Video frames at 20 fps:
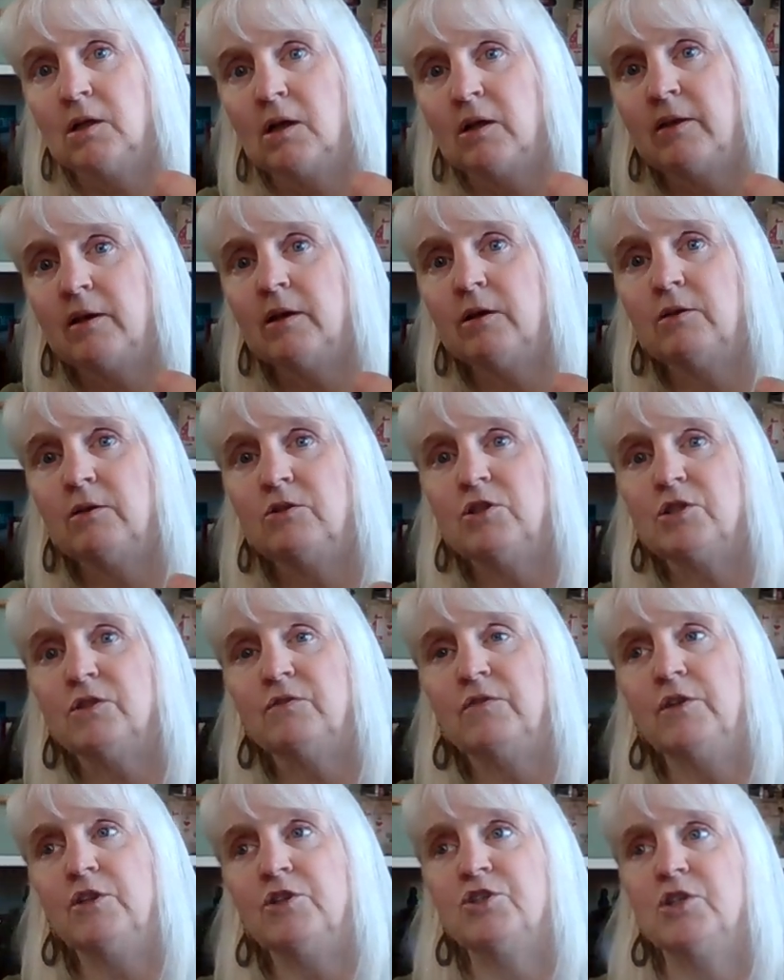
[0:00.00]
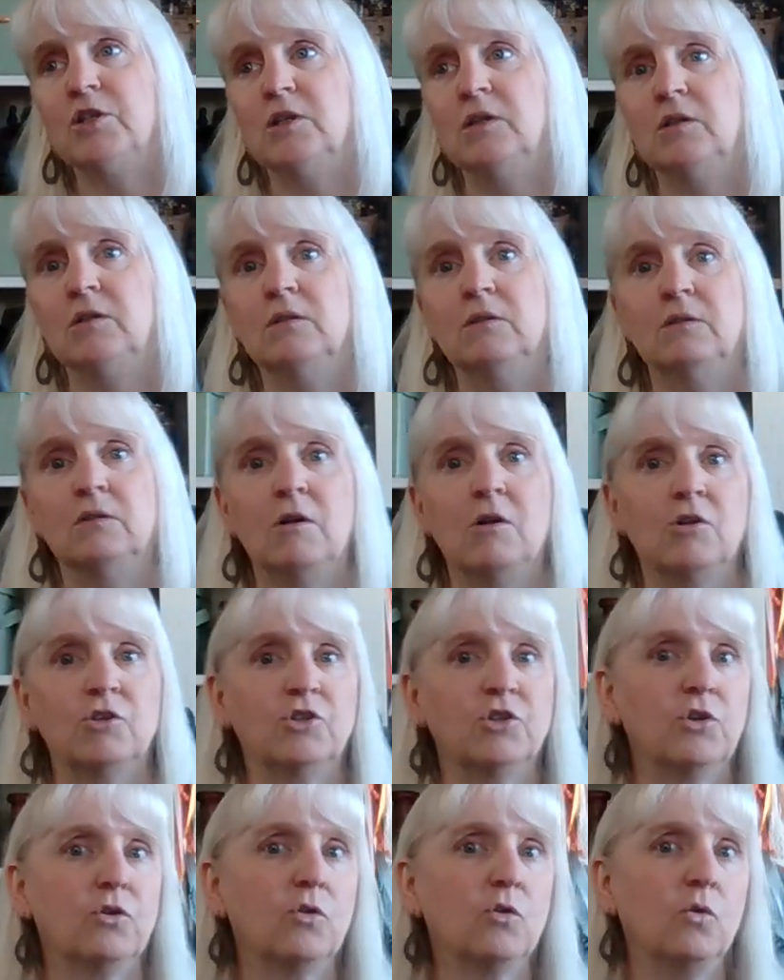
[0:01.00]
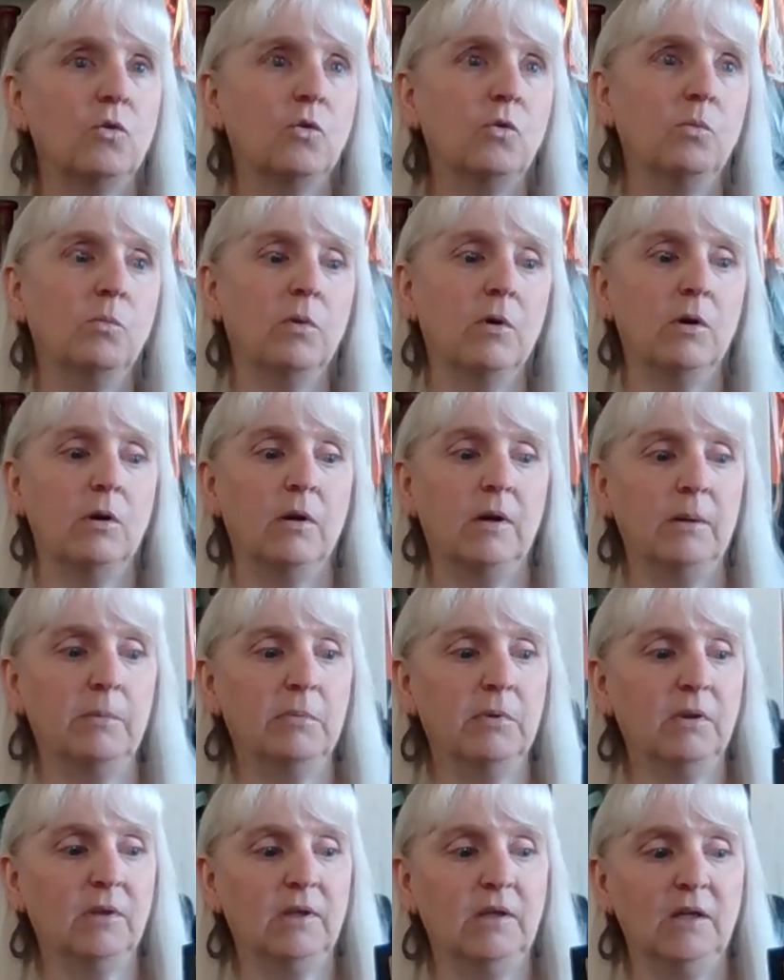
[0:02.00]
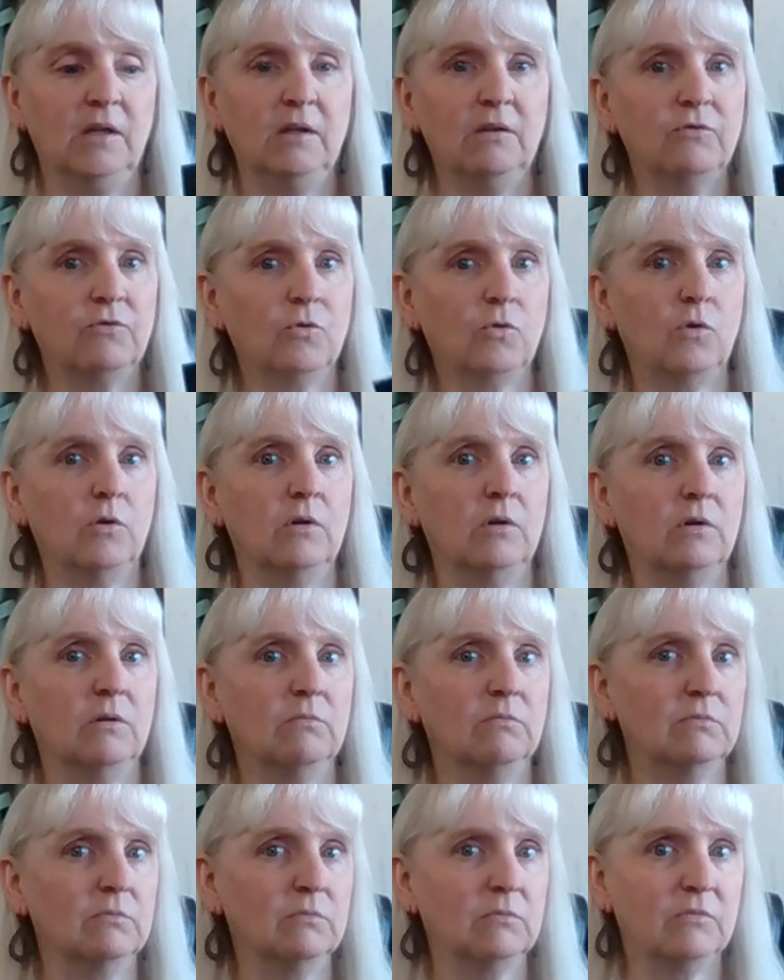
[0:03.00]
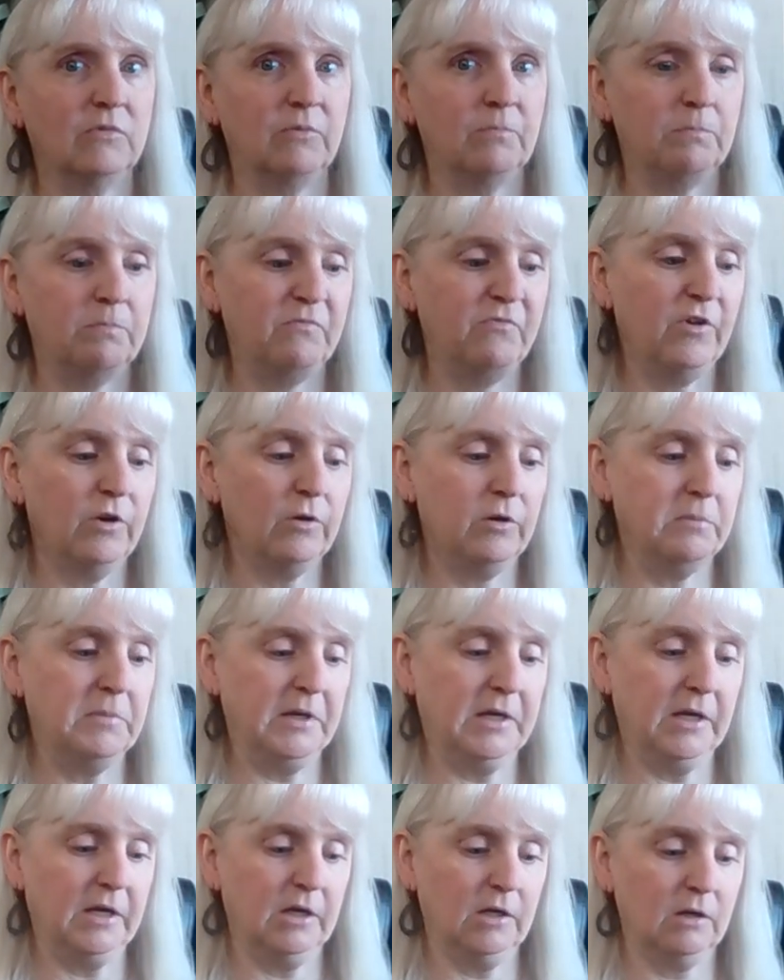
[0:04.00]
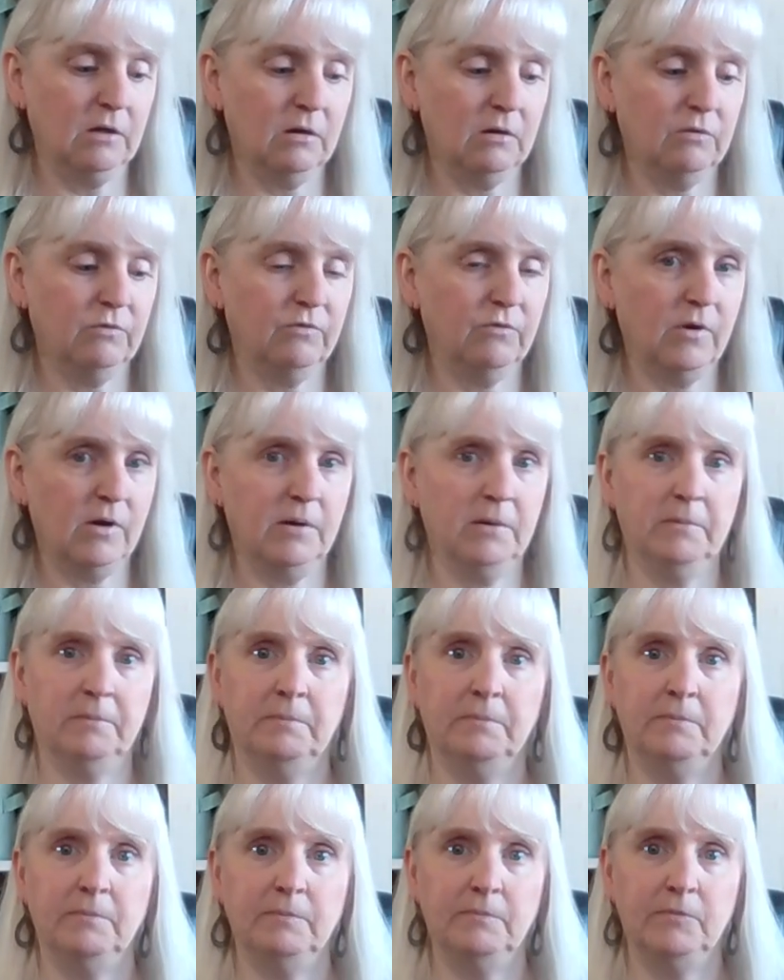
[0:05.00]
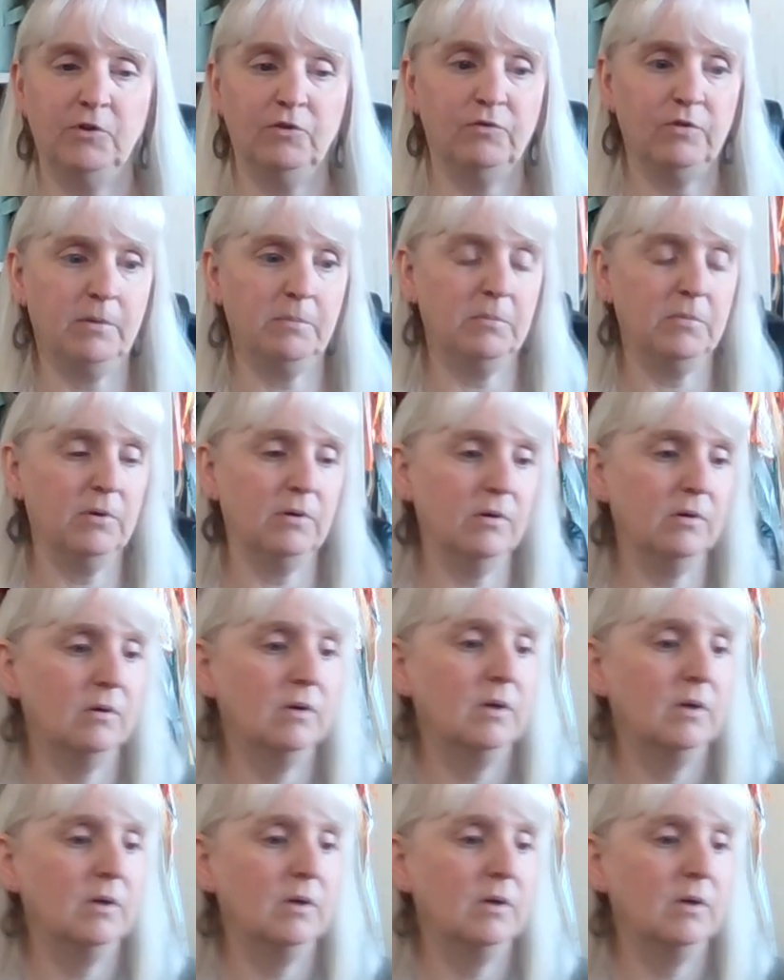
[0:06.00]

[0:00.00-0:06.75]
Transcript: I think I just finished it in October, I believe, or the very beginning of November.